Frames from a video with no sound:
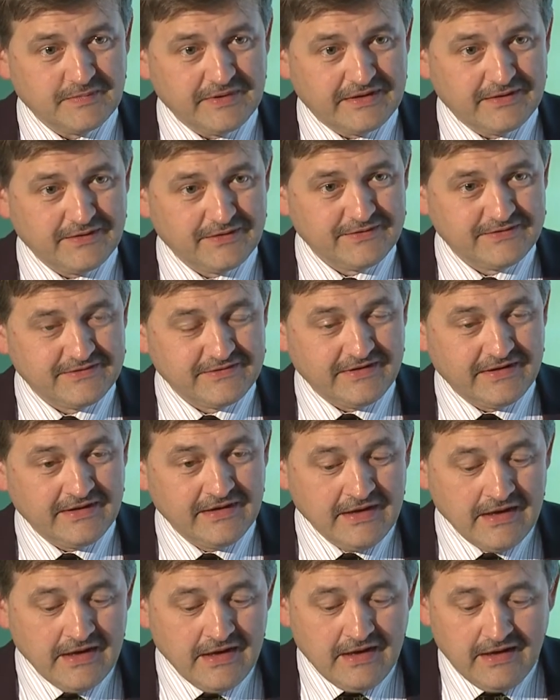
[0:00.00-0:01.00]
Because
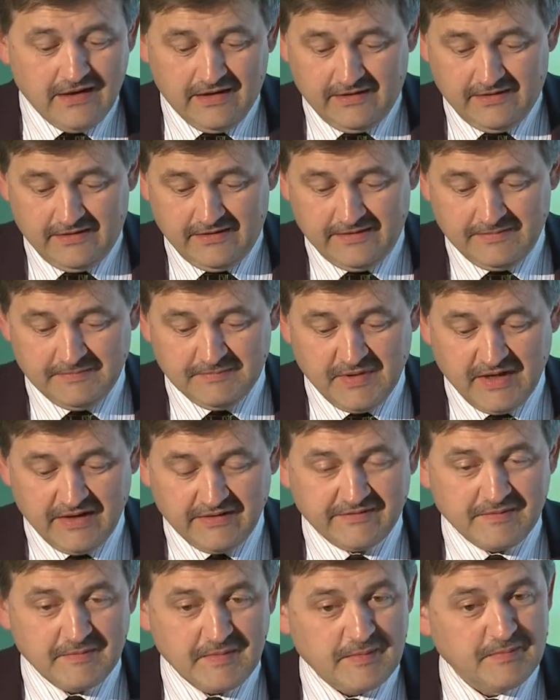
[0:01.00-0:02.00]
I
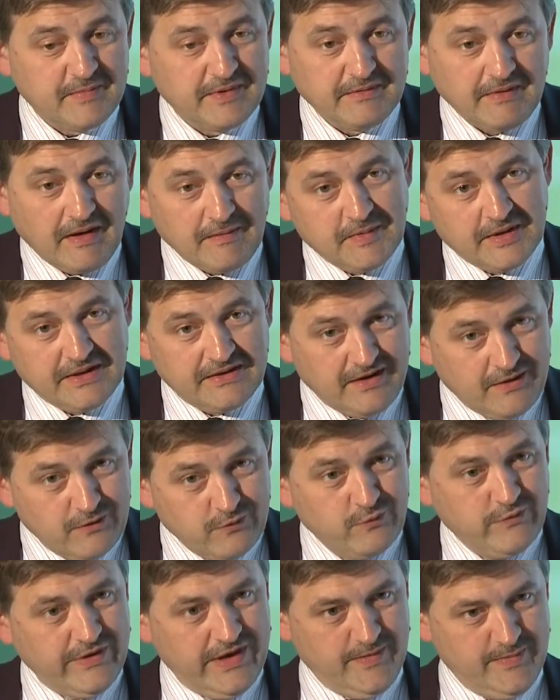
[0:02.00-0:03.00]
remember, I mean, now
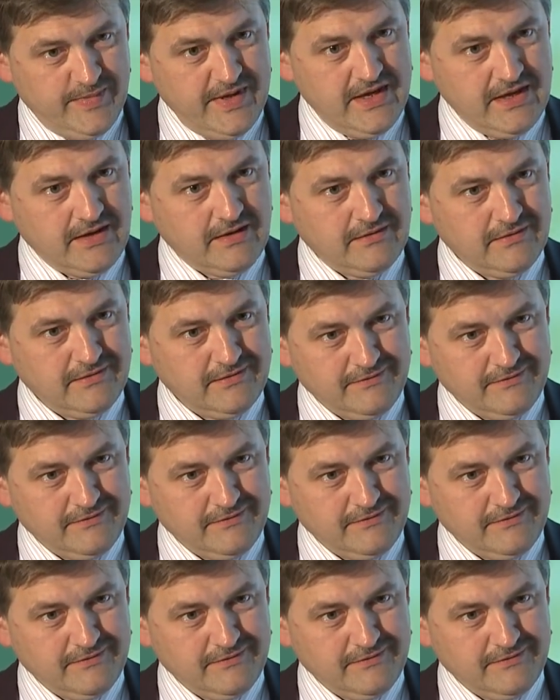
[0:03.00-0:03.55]
we are big.